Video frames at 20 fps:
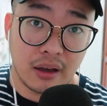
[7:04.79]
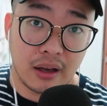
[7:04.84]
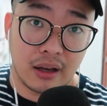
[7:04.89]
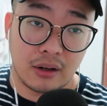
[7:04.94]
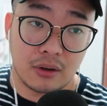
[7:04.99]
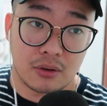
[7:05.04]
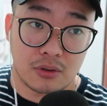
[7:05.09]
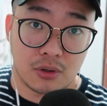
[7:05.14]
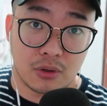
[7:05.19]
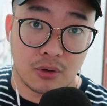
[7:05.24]

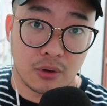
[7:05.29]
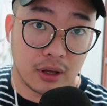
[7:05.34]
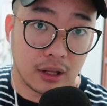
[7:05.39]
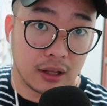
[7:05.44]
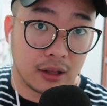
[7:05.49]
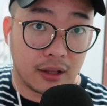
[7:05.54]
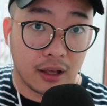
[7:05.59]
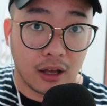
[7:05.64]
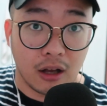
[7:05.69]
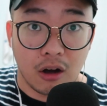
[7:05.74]
and also you
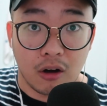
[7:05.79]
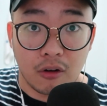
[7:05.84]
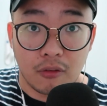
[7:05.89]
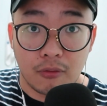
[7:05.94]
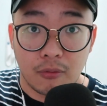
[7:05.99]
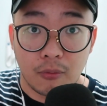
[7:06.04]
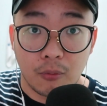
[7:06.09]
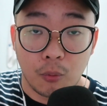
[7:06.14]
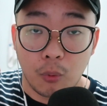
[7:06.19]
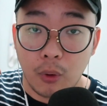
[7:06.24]
can think
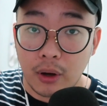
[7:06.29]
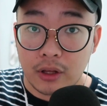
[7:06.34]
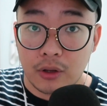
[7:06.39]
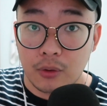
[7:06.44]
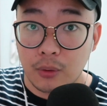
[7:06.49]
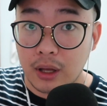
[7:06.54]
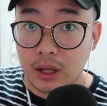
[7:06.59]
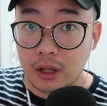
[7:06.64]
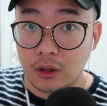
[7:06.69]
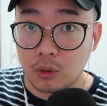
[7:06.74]
of what
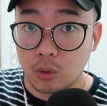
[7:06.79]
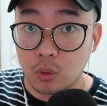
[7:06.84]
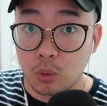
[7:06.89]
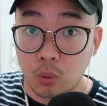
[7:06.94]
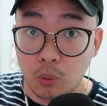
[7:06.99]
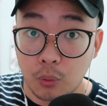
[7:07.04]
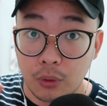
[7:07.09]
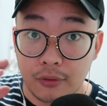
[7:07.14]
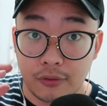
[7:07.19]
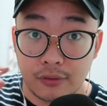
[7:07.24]
you can do
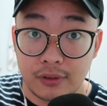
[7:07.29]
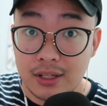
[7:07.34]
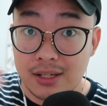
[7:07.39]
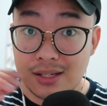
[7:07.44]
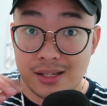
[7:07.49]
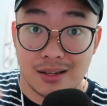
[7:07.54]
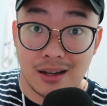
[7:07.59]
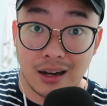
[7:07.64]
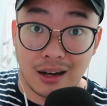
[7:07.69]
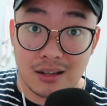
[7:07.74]
with
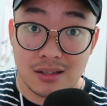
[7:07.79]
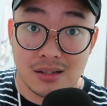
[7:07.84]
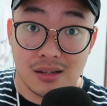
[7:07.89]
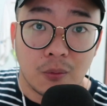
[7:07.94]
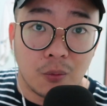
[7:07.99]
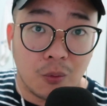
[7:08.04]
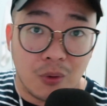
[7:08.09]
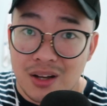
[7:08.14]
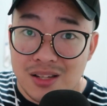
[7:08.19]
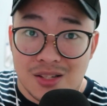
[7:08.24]
these cards,
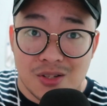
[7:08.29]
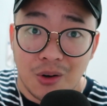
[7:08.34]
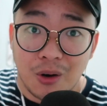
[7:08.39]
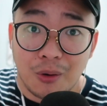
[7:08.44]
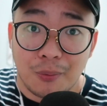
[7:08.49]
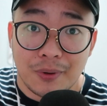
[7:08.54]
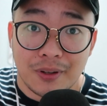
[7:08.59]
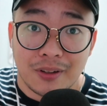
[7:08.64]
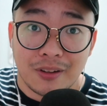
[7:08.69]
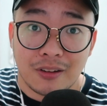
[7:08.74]
what's
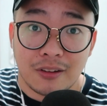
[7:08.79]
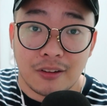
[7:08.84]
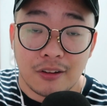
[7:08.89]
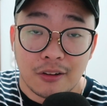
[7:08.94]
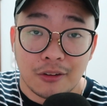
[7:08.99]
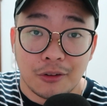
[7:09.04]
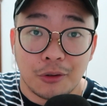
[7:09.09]
your opinion?